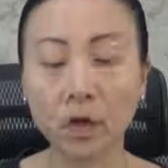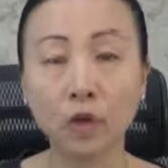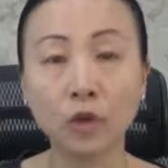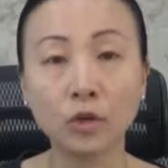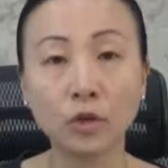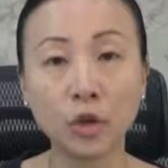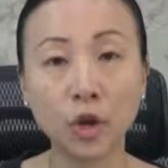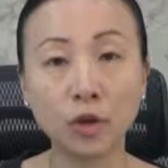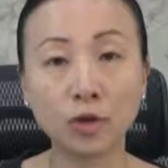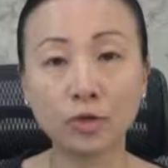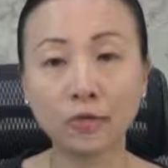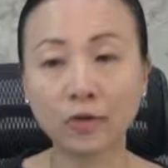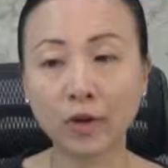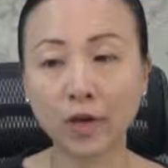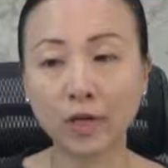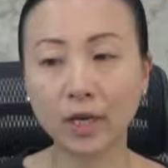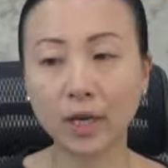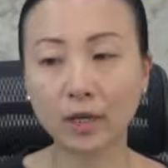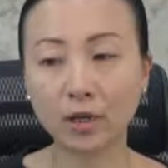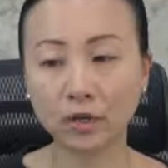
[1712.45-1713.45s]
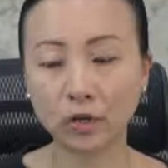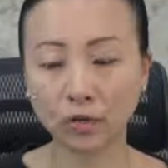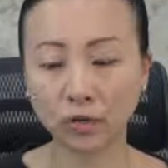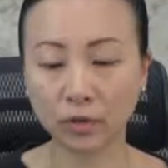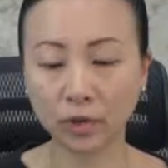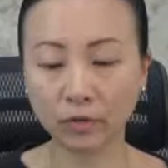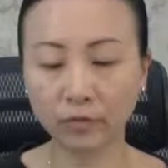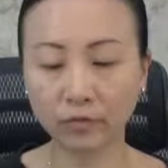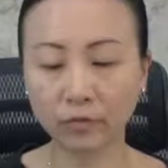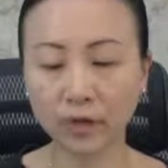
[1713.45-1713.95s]
Non-financial
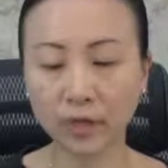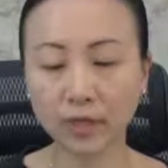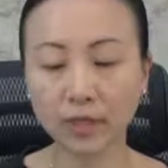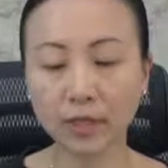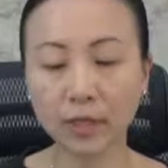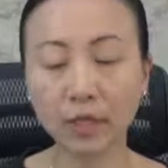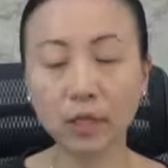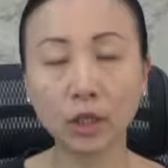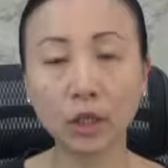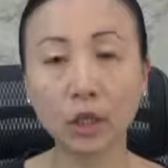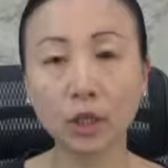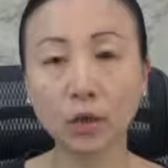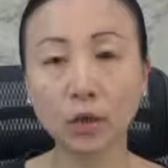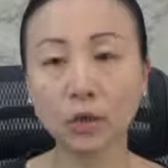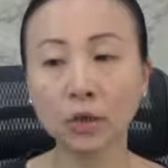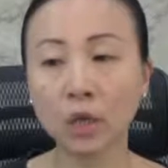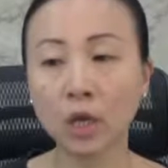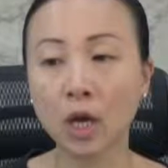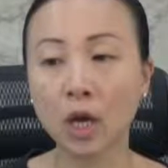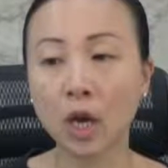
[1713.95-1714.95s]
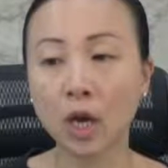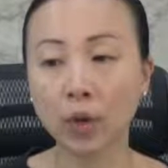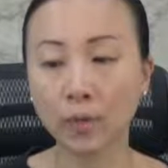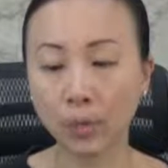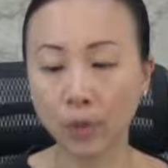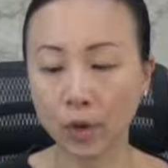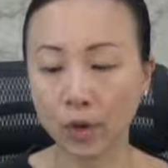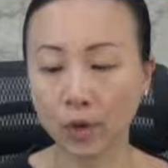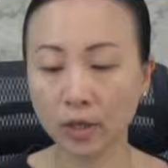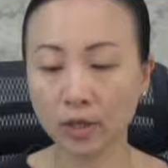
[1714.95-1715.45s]
conflicts include
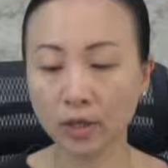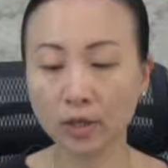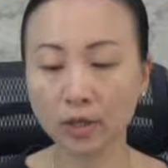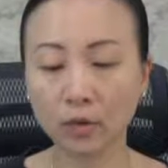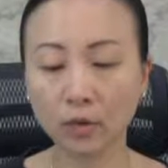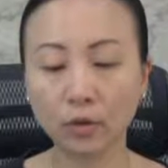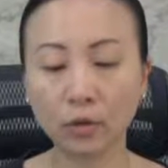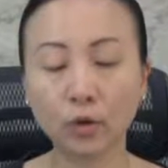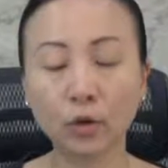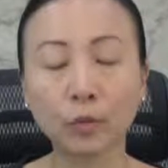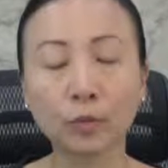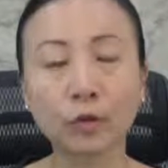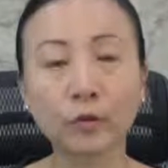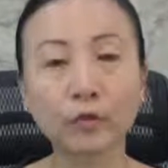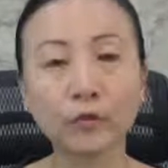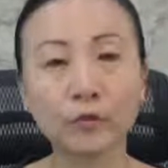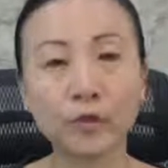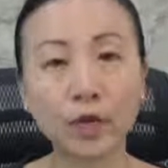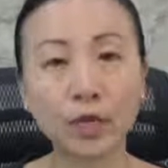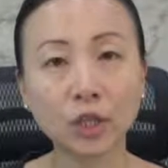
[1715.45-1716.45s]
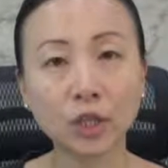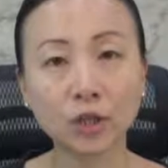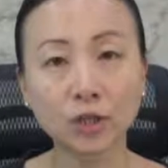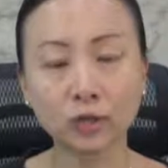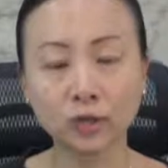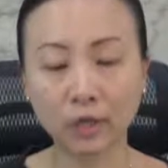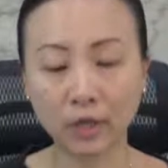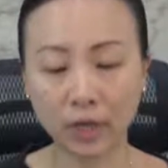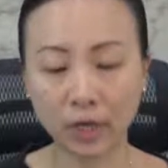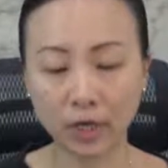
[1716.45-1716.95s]
personal or
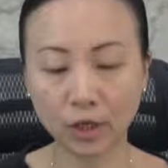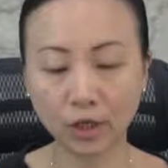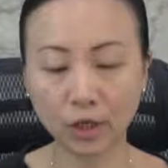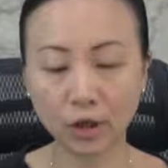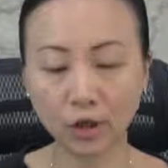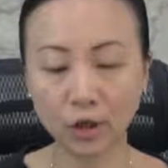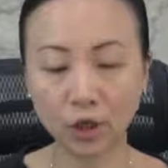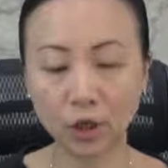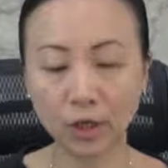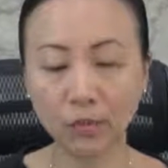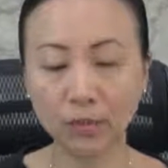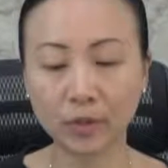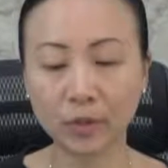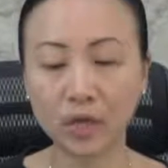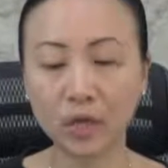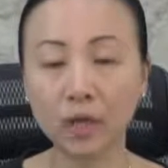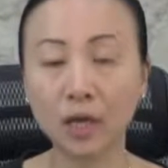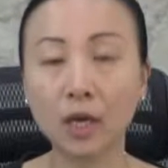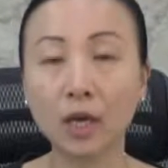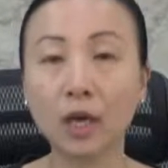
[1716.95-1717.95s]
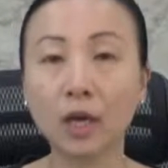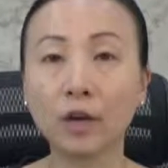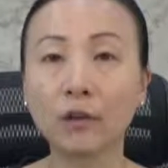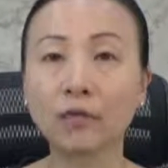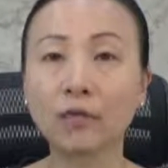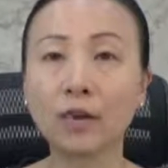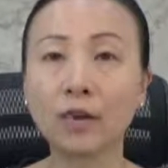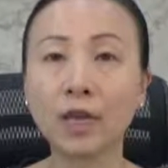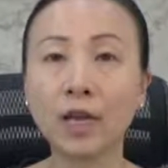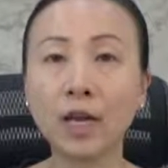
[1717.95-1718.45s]
professional relationships,
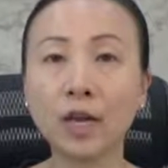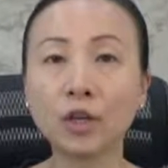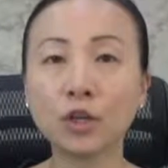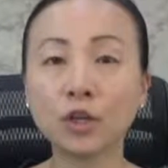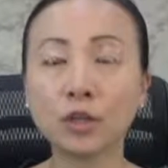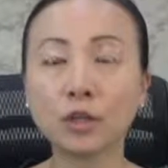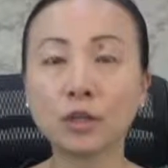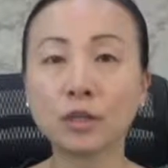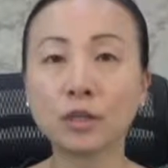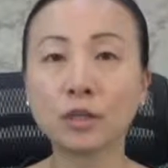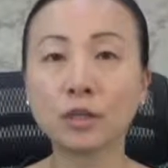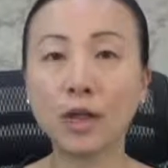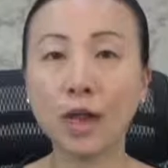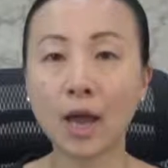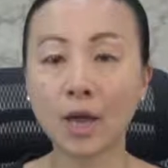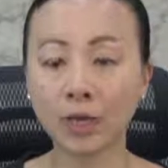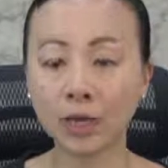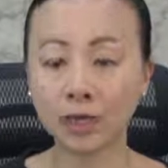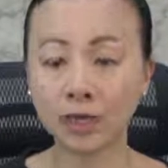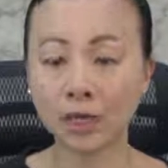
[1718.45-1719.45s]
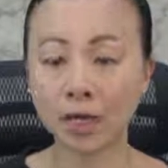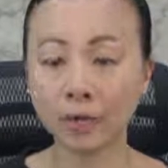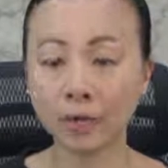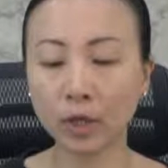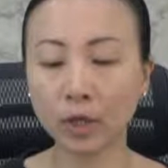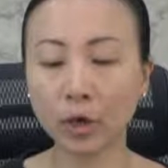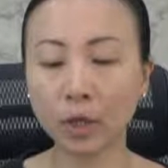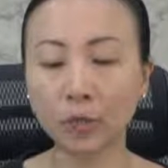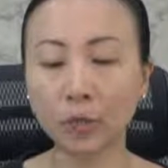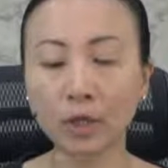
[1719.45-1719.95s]
affiliations,
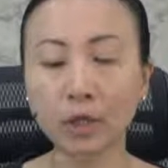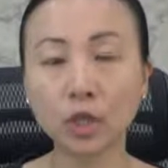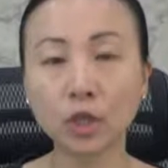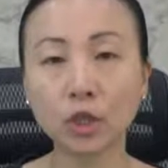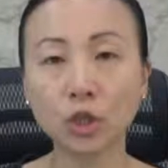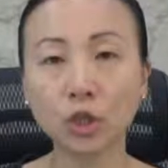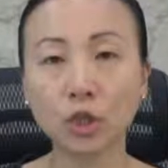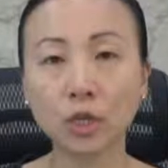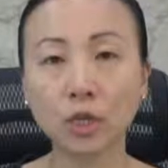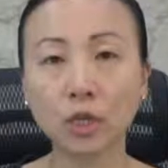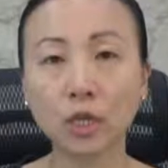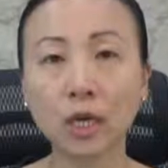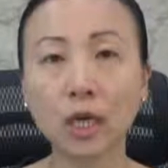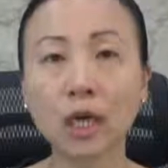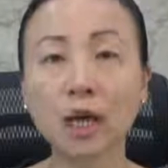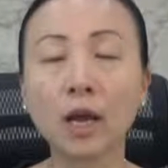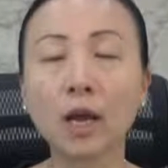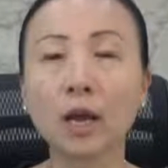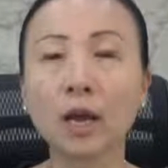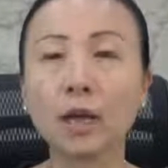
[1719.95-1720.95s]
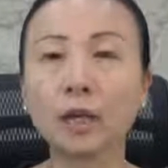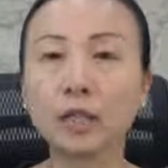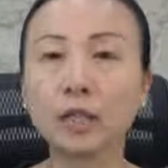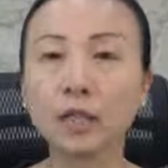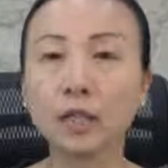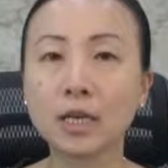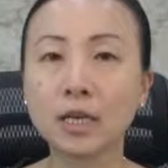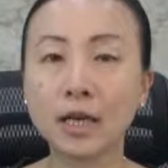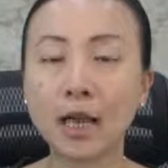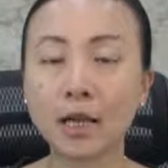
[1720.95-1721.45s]
academic competition,
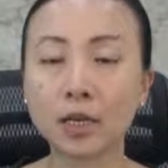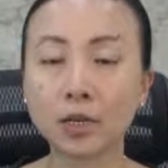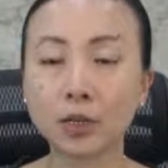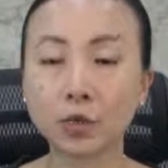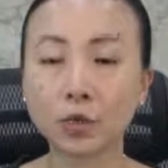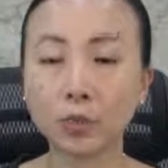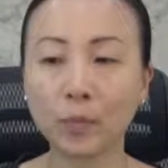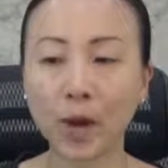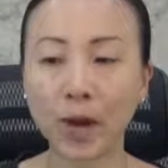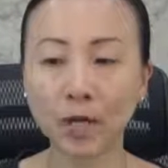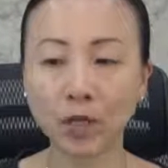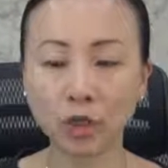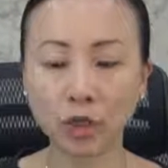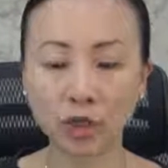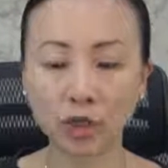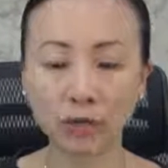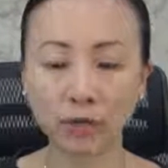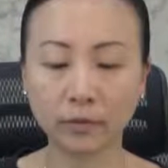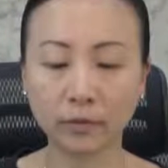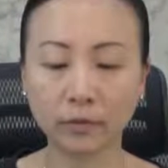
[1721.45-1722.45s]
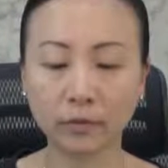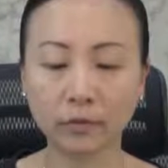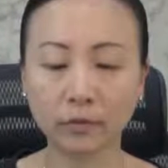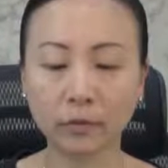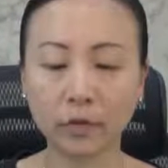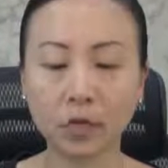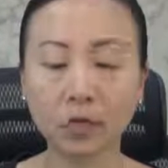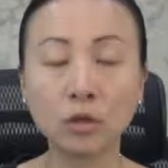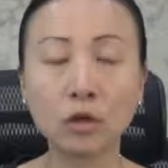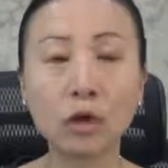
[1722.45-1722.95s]
intellectual passion,
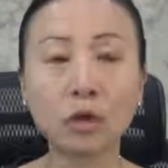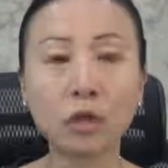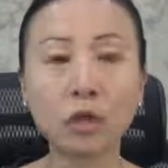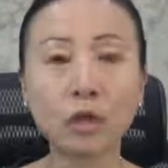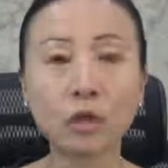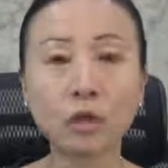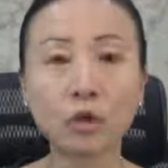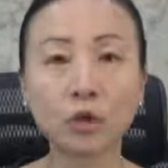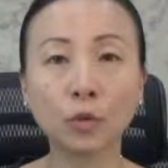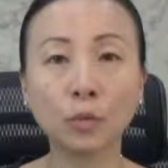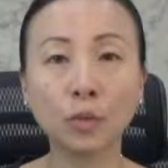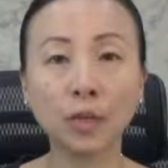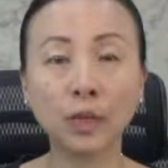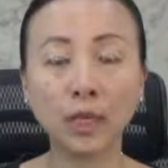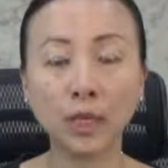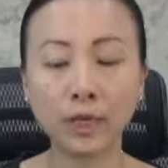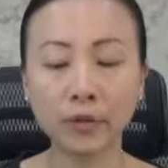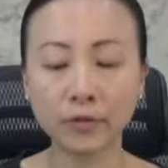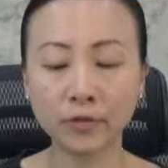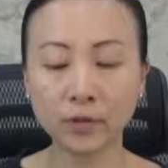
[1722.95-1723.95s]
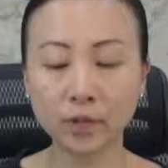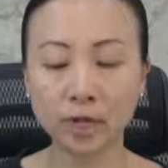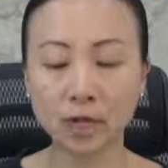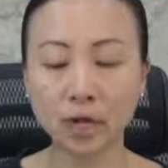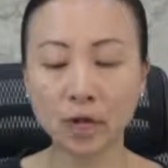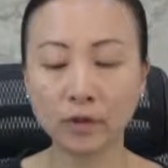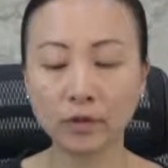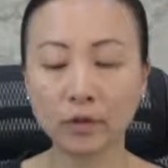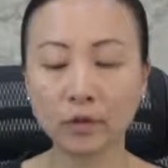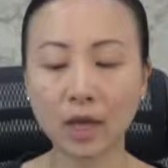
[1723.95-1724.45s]
knowledge or beliefs
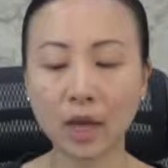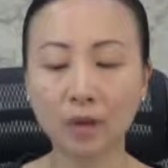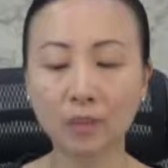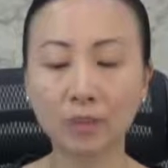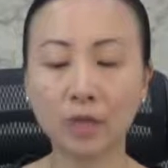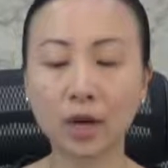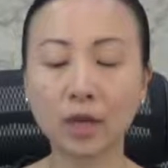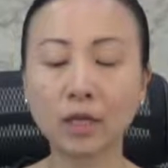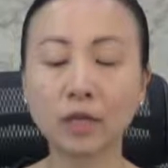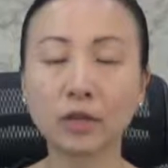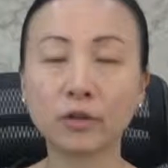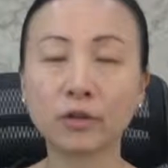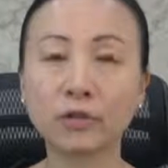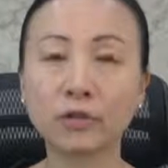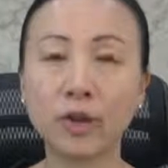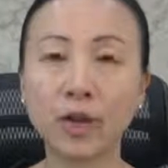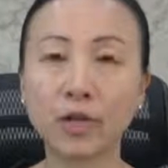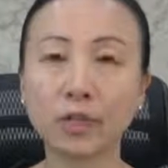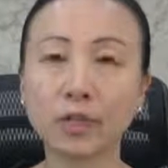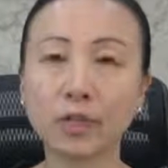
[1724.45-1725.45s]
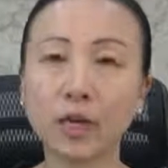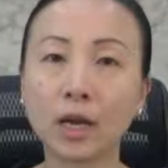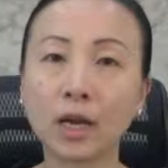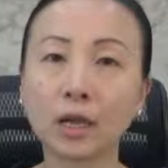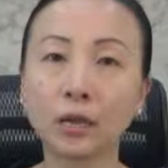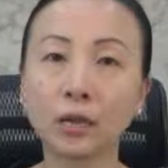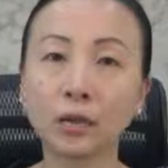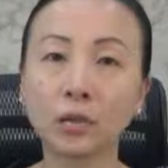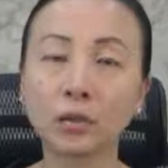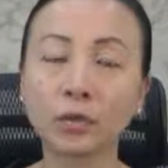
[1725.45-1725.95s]
that might affect
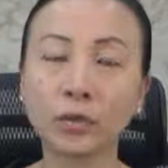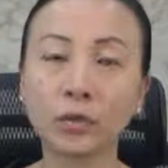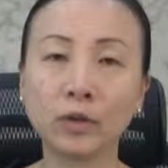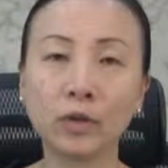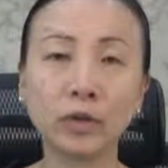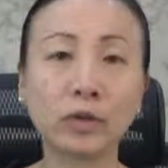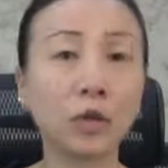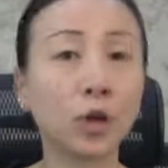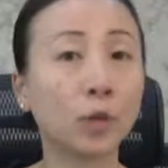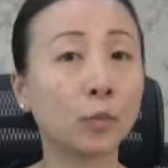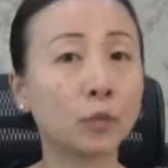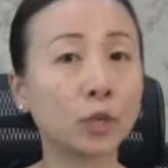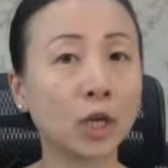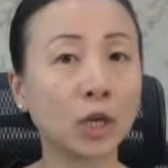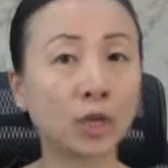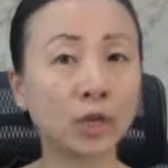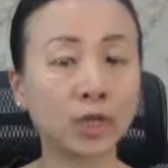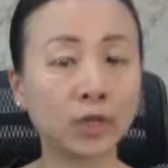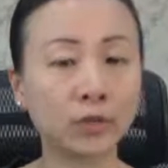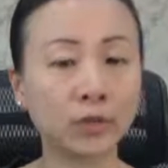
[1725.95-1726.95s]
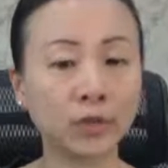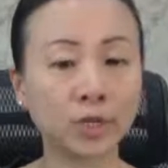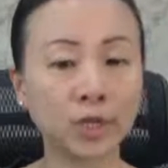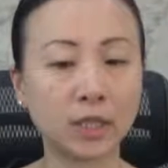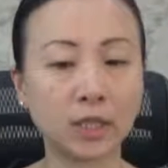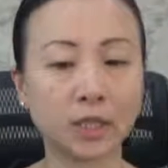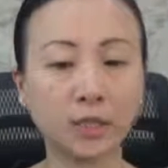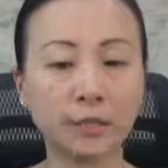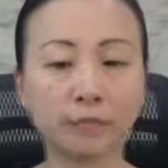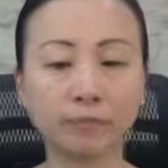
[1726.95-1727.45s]
an author's
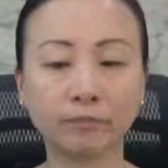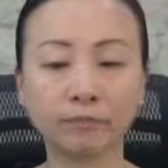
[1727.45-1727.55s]
objectivity.